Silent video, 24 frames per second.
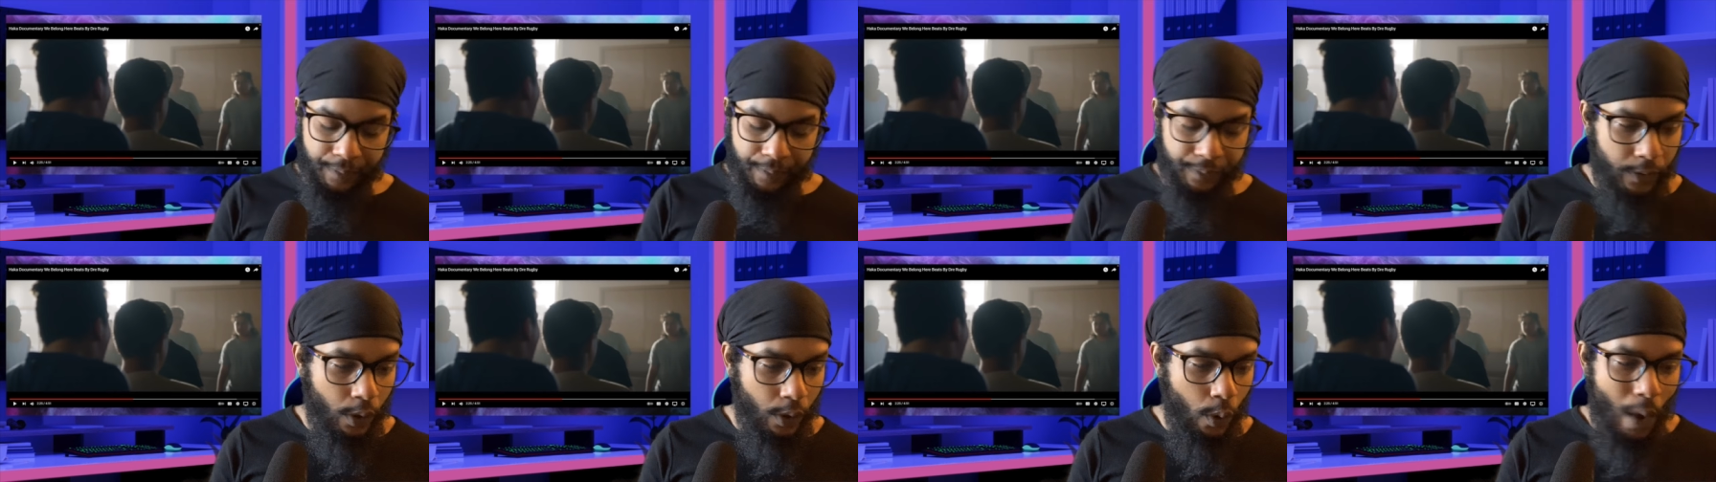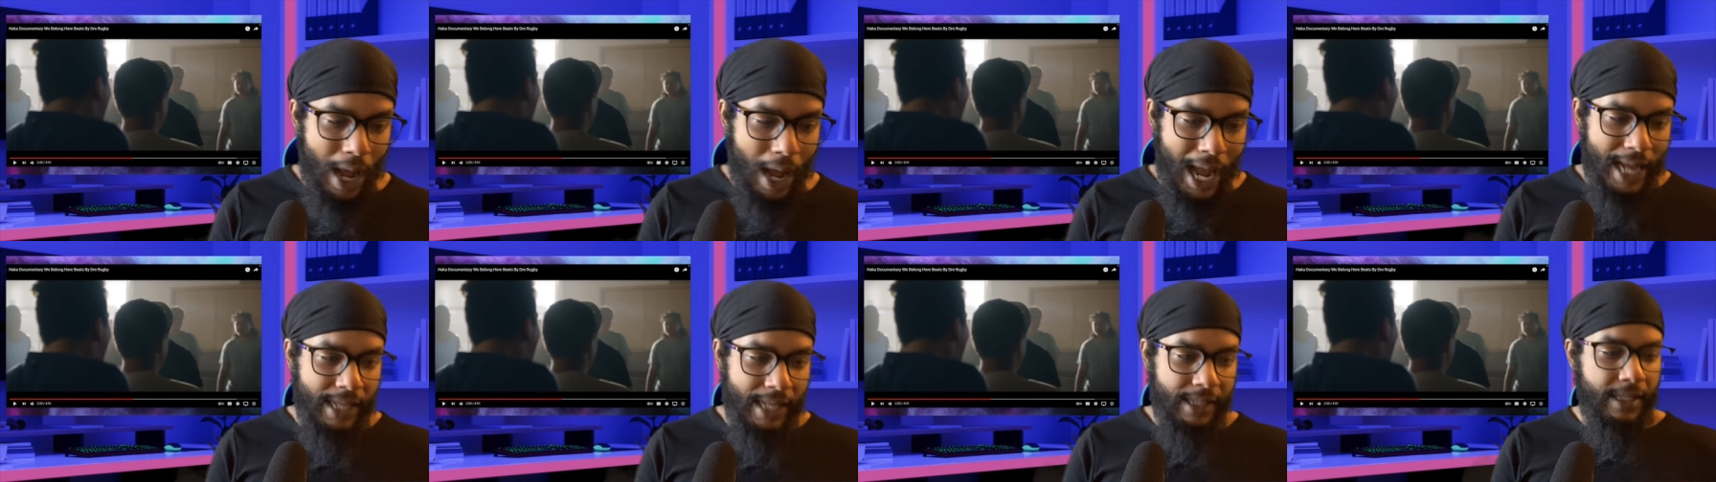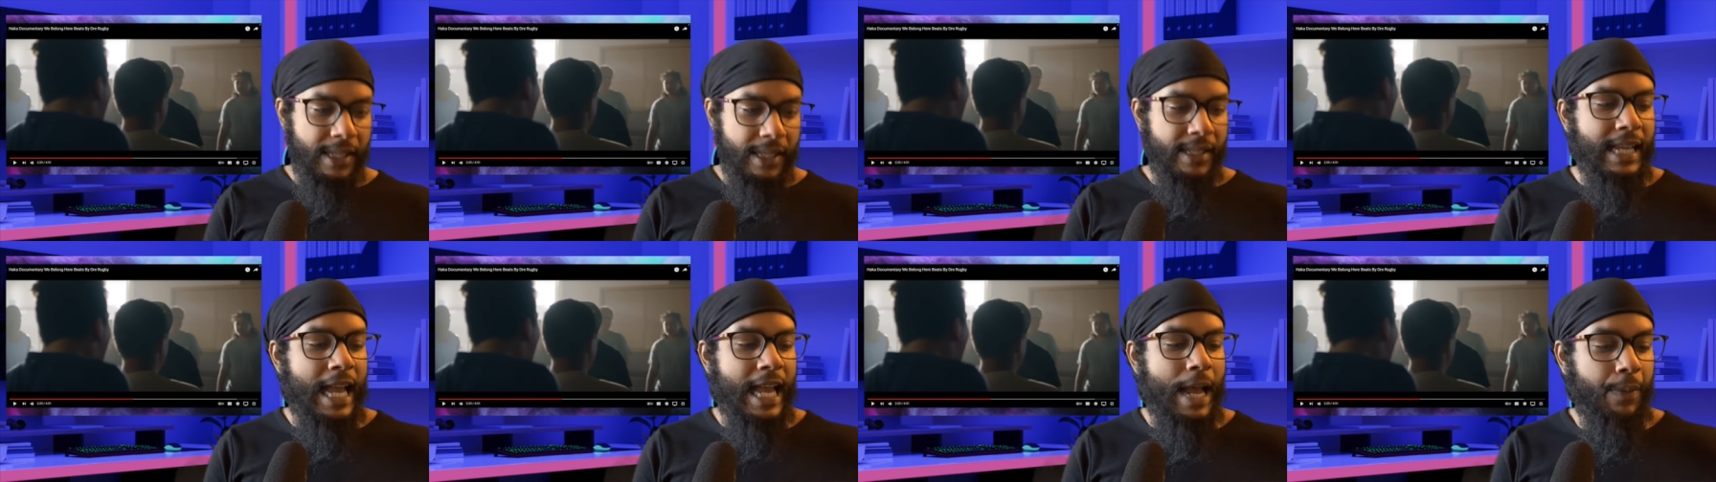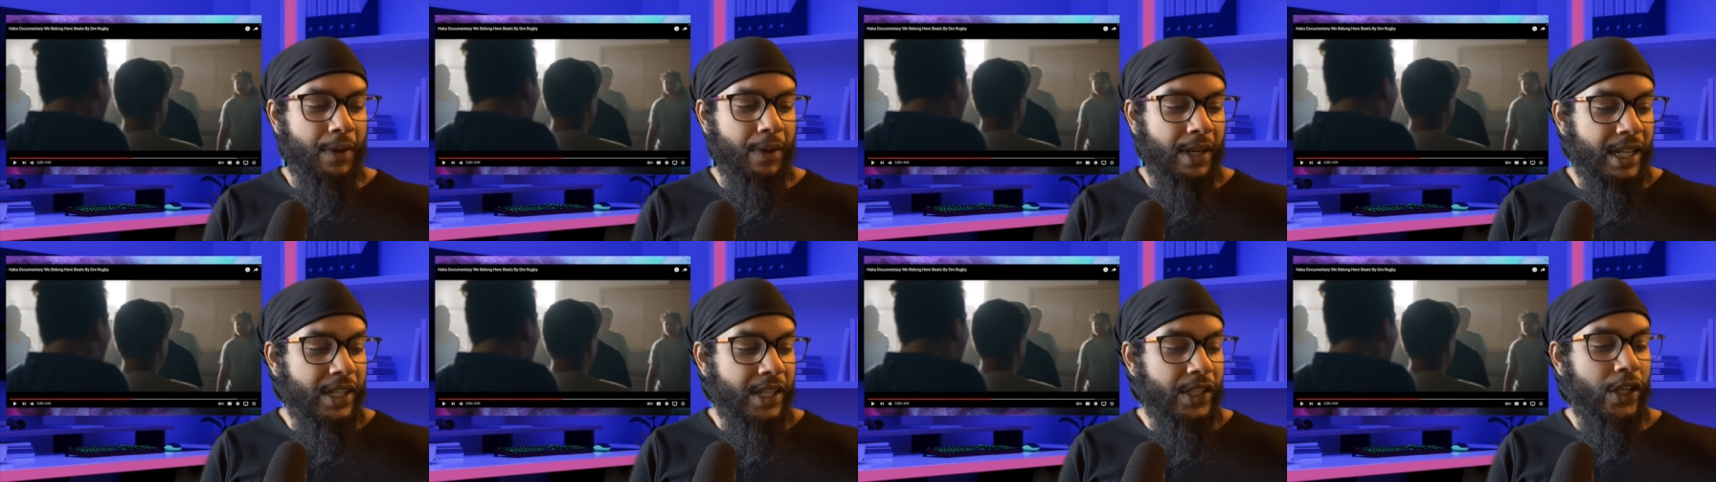Why is this
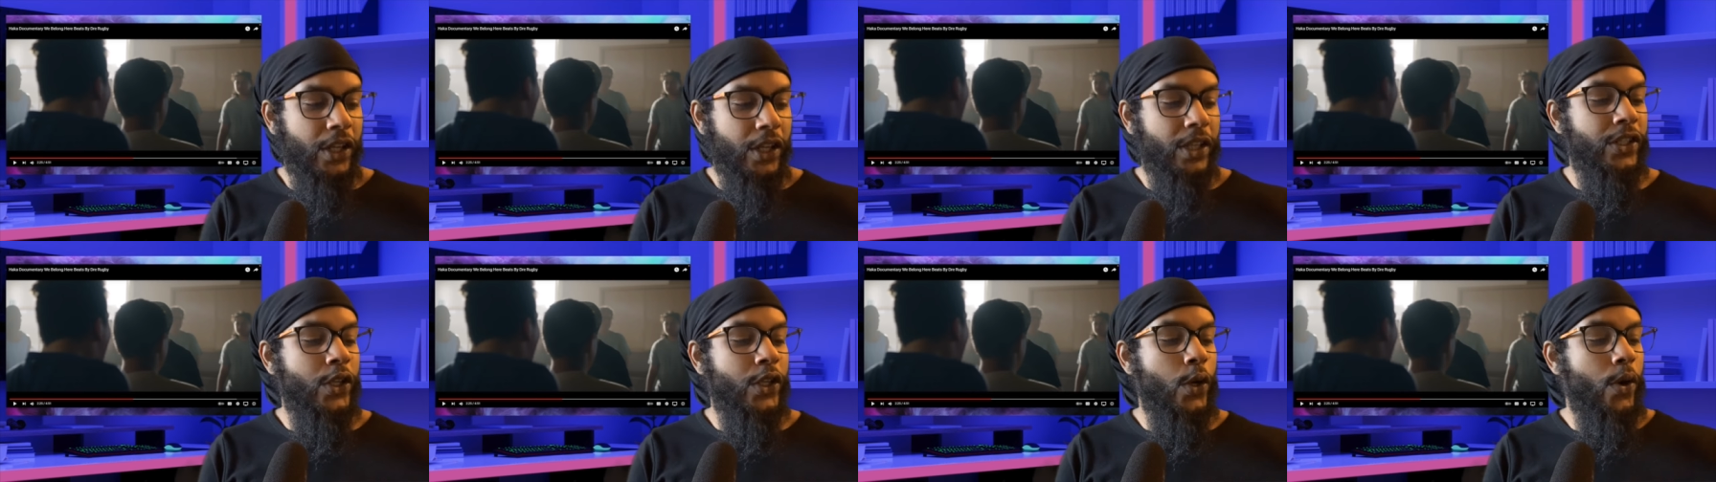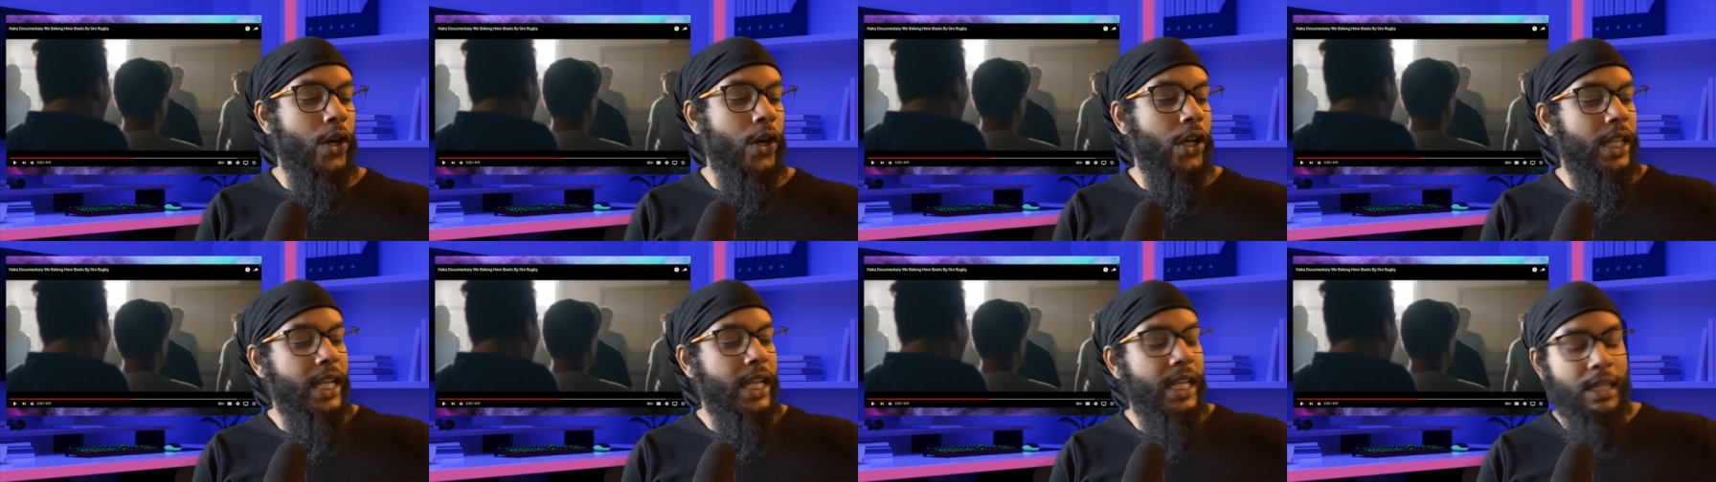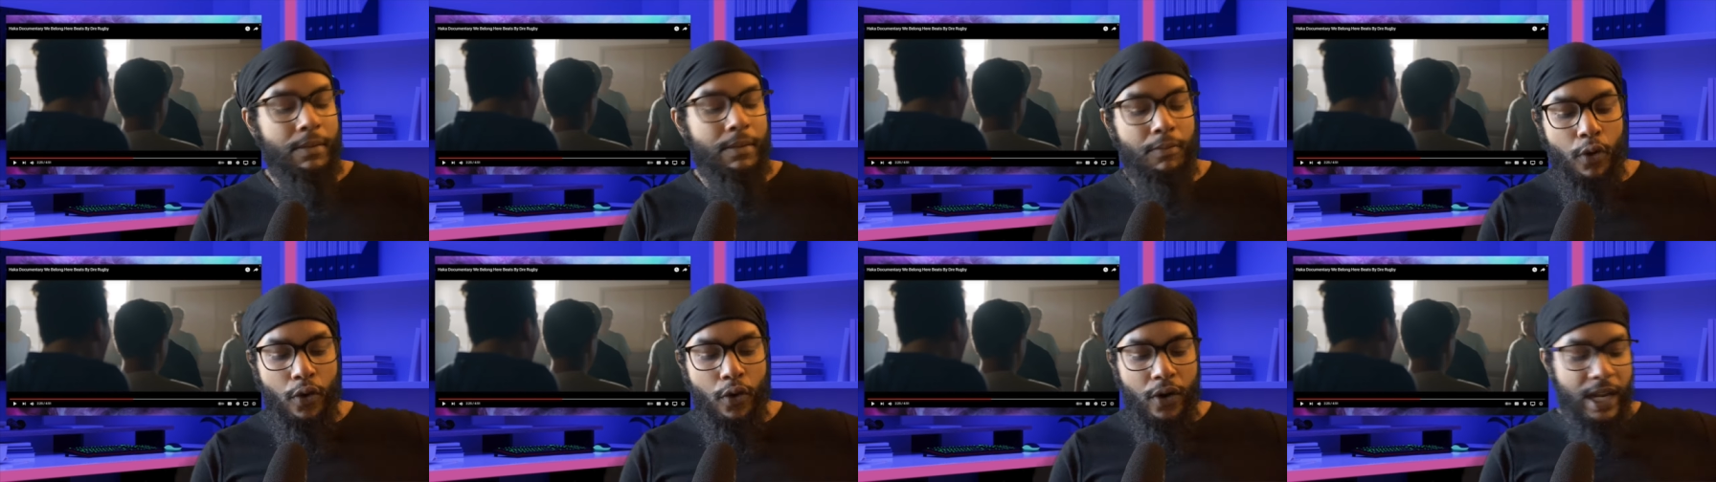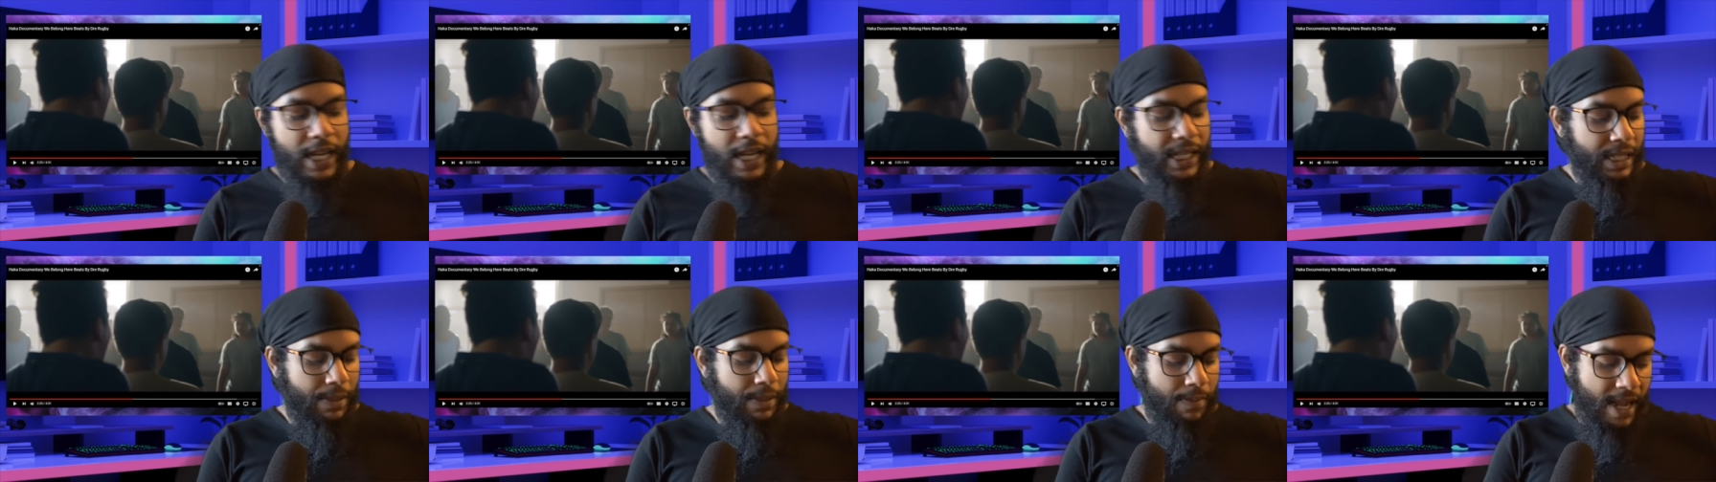happening? Is it so early in the morning?
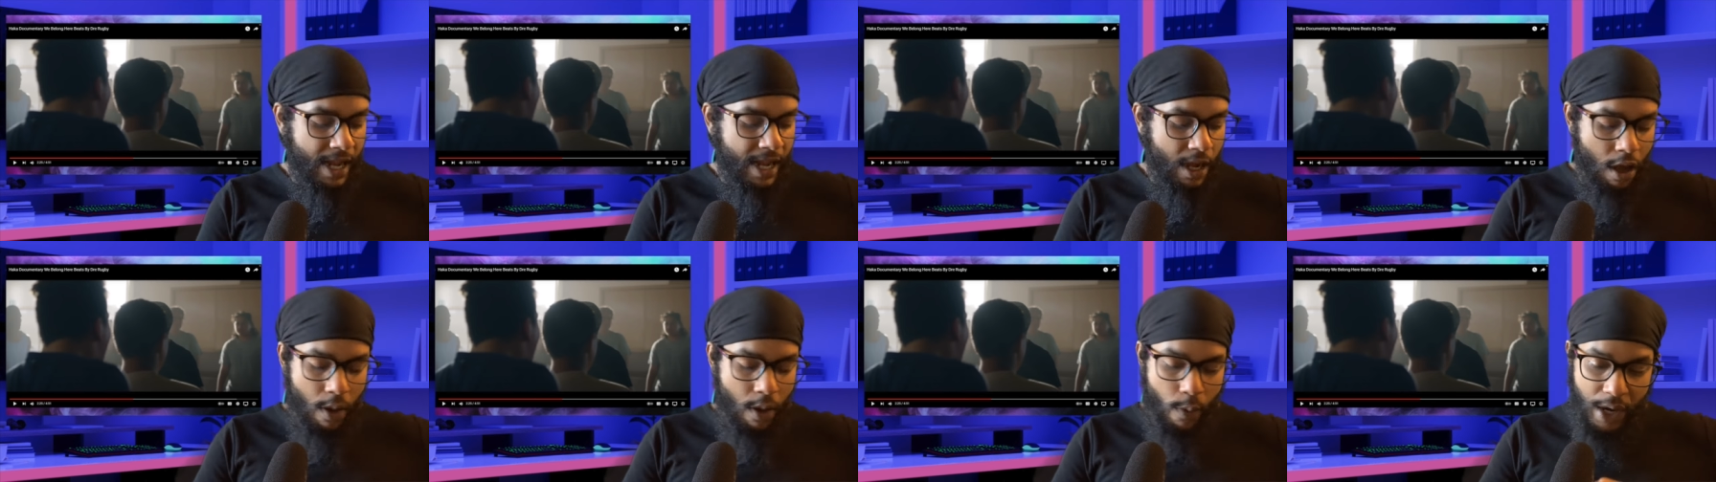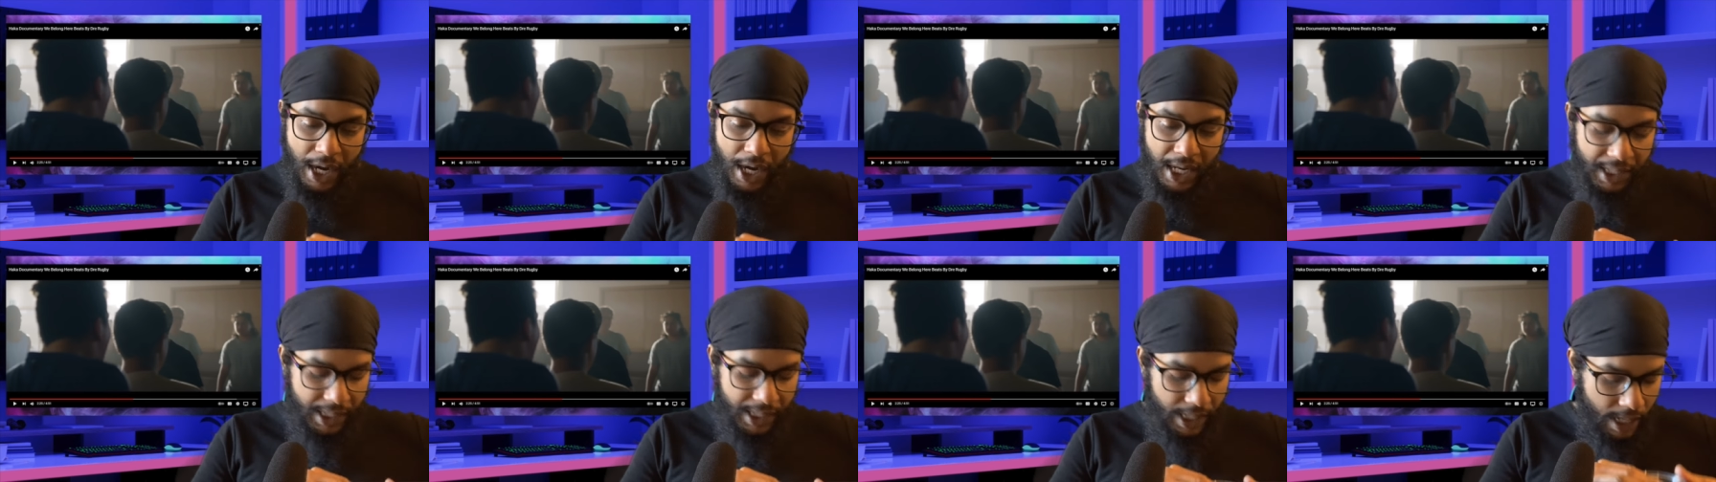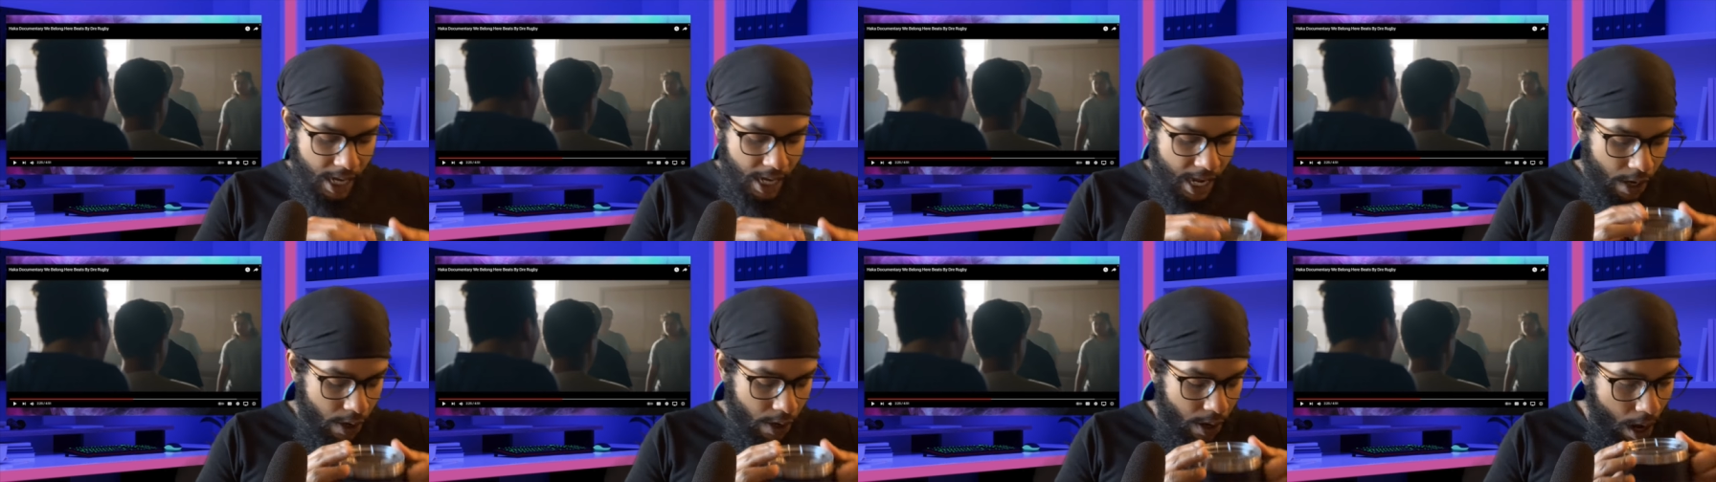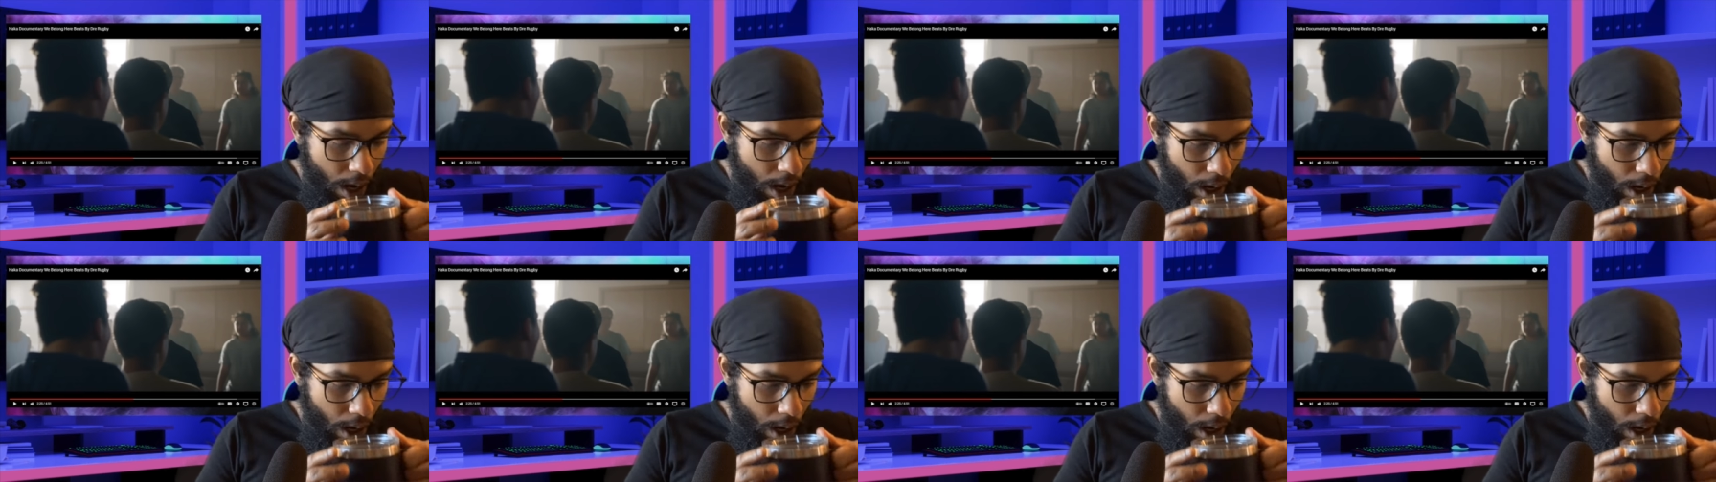Is it my call? What is it? I don't know.